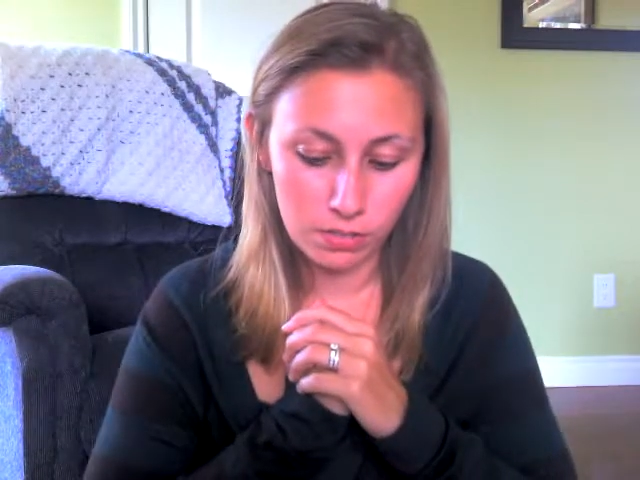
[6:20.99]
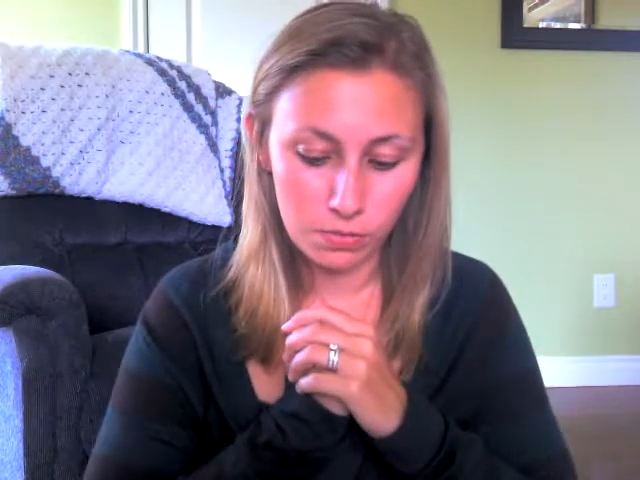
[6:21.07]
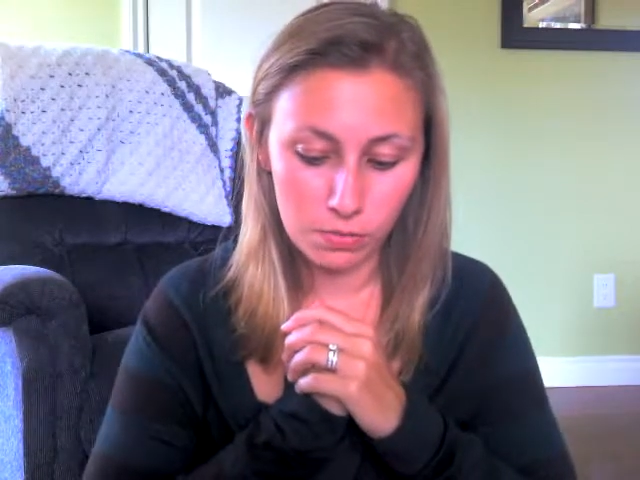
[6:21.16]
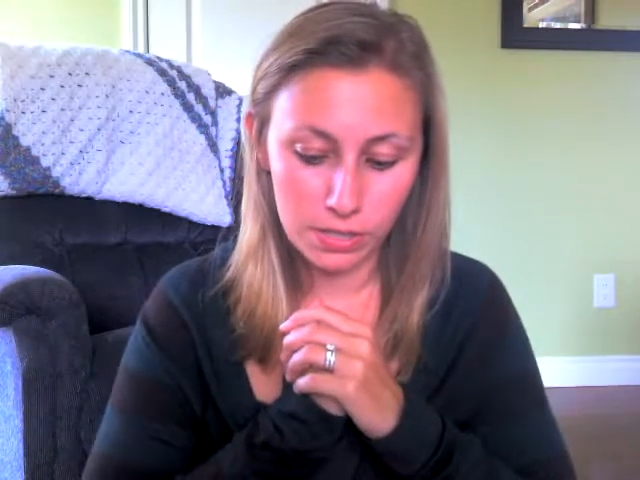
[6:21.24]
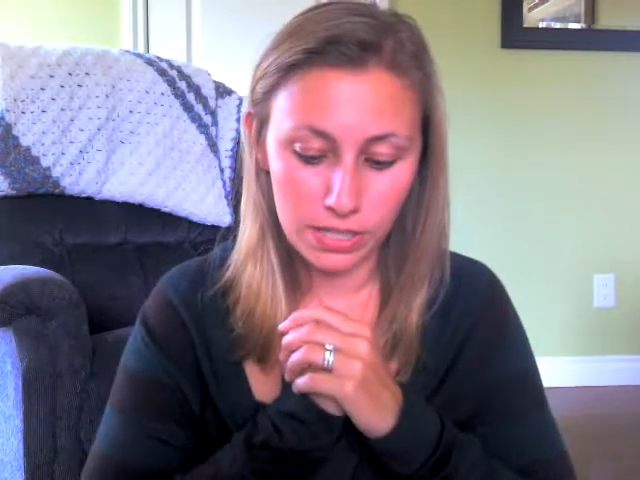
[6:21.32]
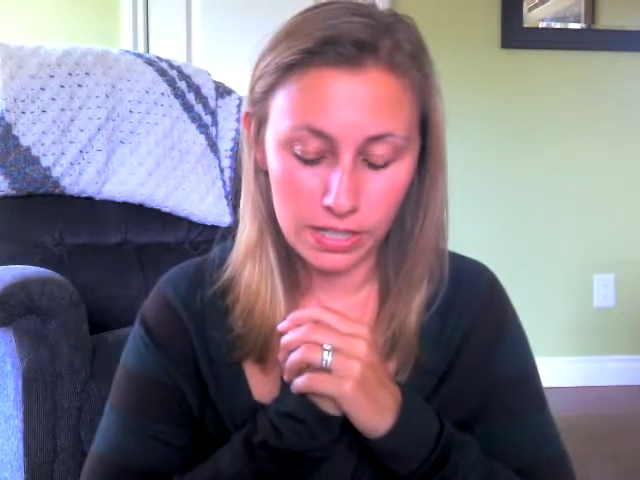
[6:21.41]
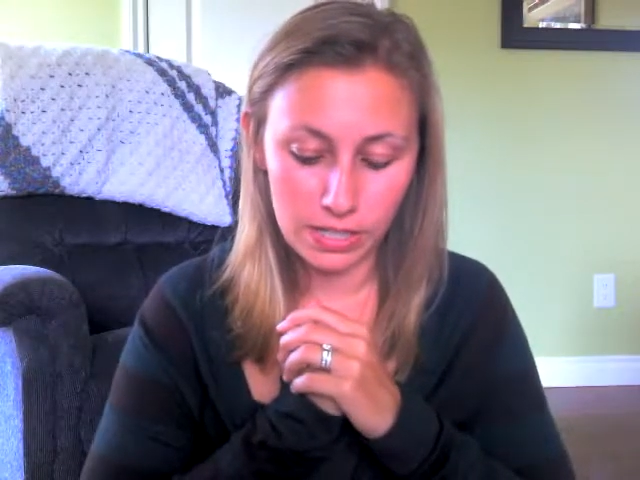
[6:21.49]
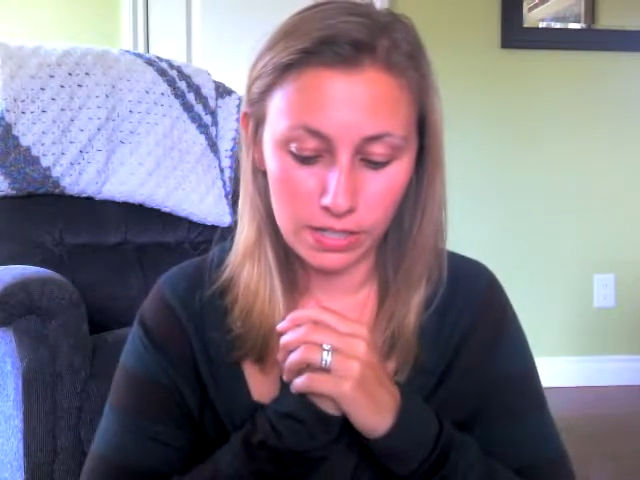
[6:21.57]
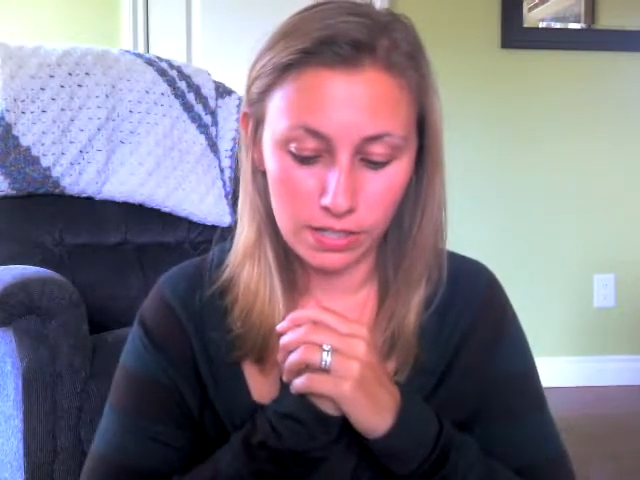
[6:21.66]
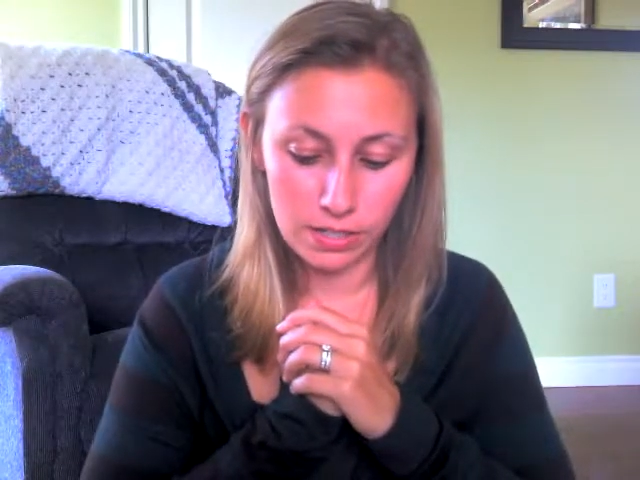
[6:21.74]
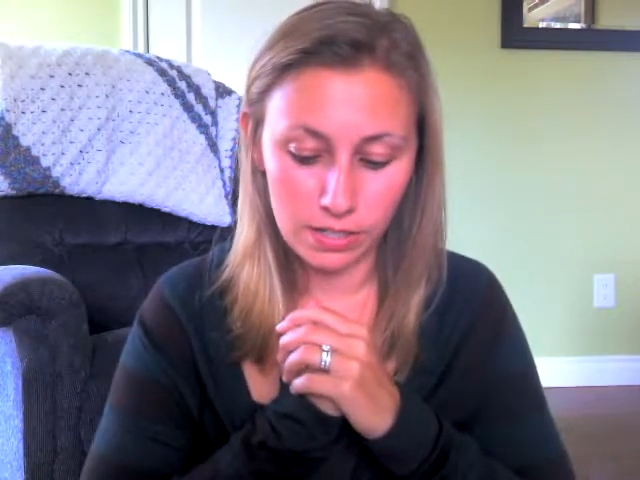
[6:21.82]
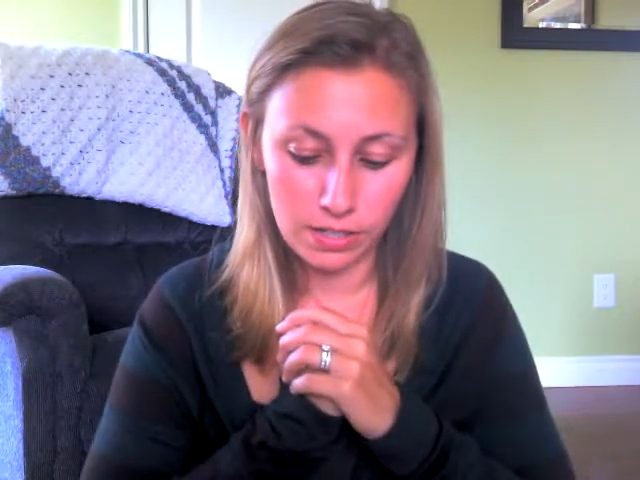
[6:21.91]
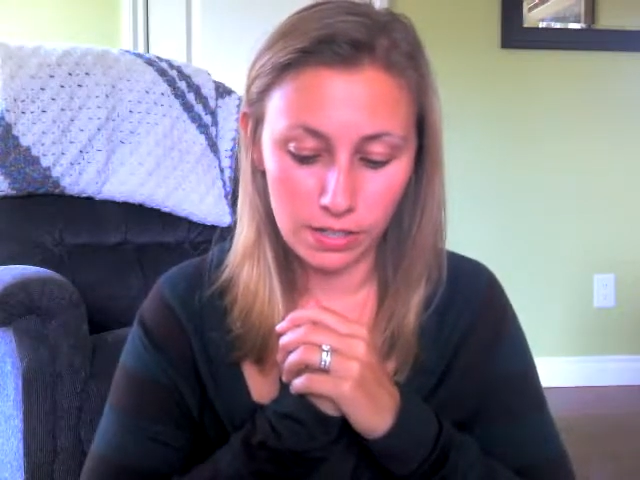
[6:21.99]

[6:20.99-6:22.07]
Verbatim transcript: what it is